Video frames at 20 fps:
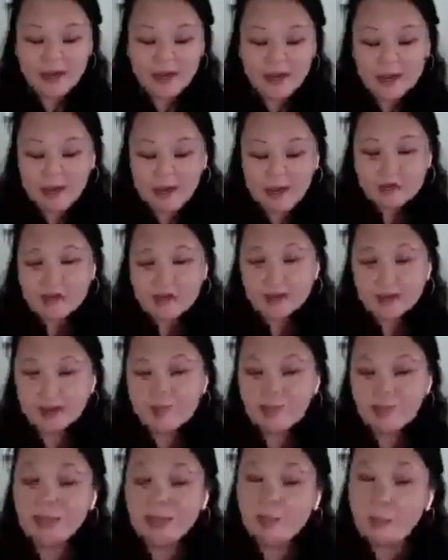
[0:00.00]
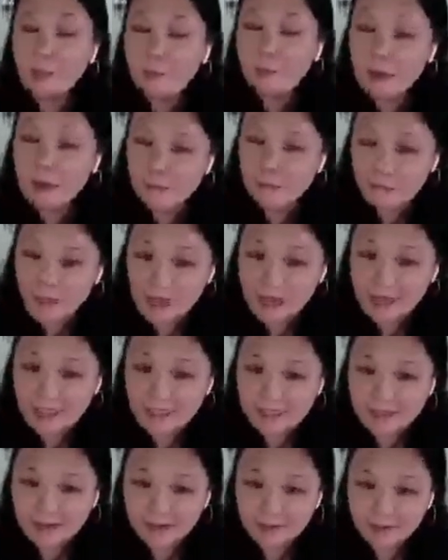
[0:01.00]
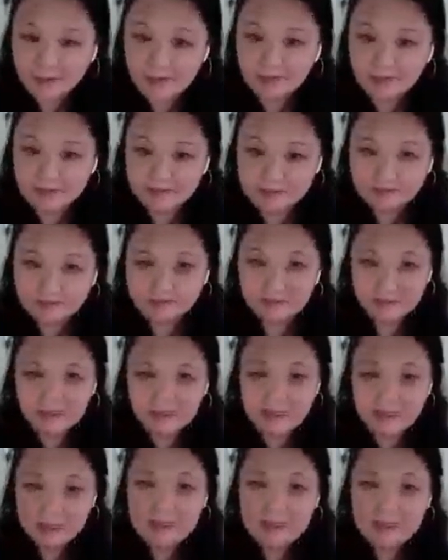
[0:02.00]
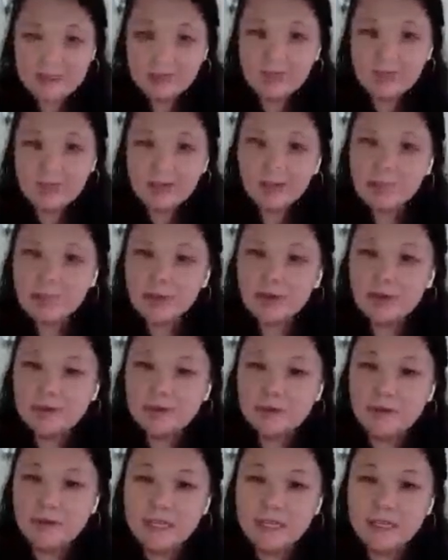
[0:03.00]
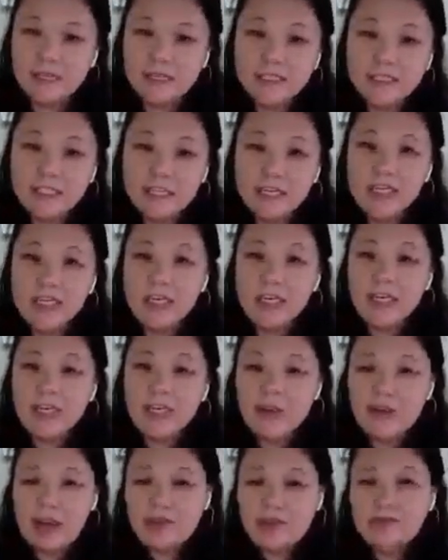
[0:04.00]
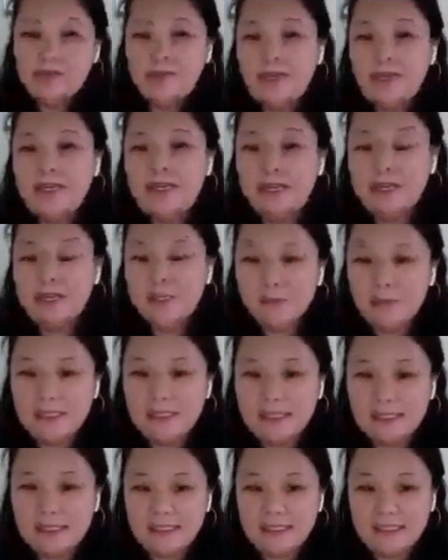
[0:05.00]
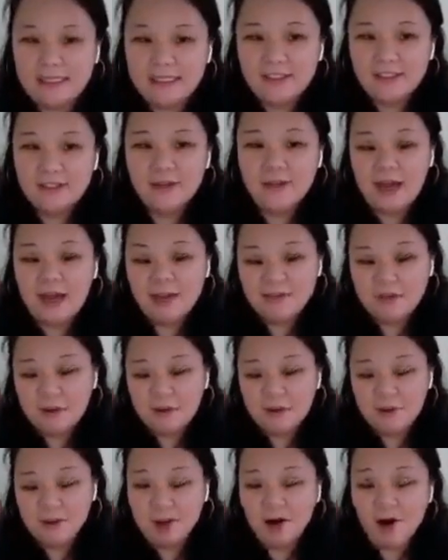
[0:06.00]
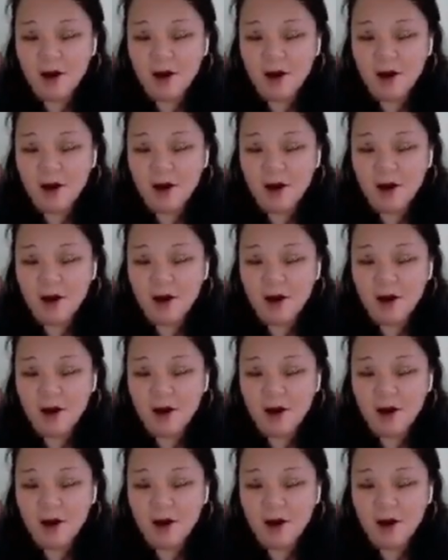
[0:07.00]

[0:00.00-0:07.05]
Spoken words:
But in order to make it more effective, the development of your English, you have to make it explicit.